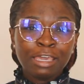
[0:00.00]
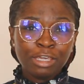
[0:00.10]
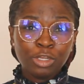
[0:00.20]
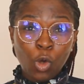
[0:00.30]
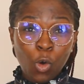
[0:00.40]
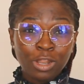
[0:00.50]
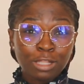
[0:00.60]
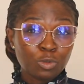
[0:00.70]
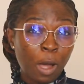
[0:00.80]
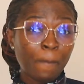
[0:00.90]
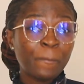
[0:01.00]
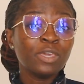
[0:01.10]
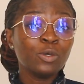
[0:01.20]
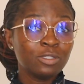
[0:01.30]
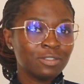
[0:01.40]
in order to
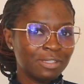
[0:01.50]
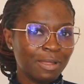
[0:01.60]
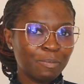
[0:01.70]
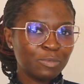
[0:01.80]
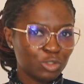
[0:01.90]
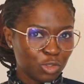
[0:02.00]
appeal to them